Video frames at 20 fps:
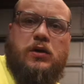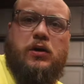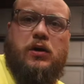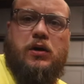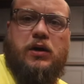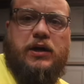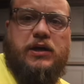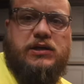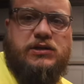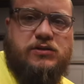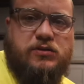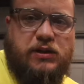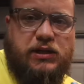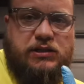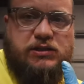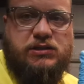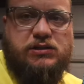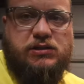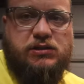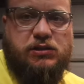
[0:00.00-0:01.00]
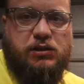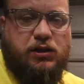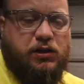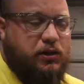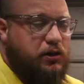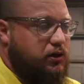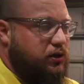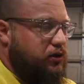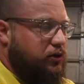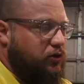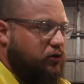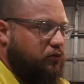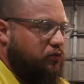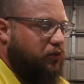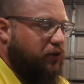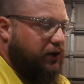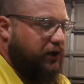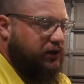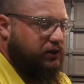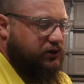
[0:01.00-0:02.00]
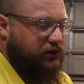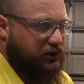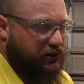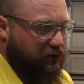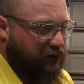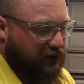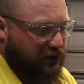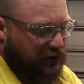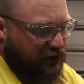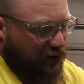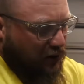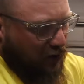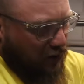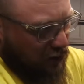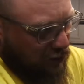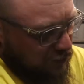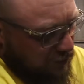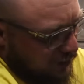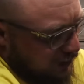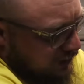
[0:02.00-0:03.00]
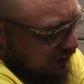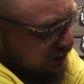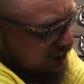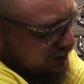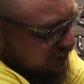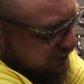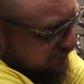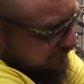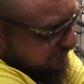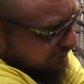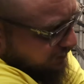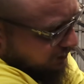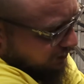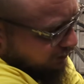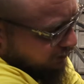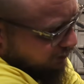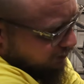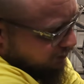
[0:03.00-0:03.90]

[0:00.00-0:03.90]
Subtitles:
Okay, so that's the new brake system installed minus the fitting.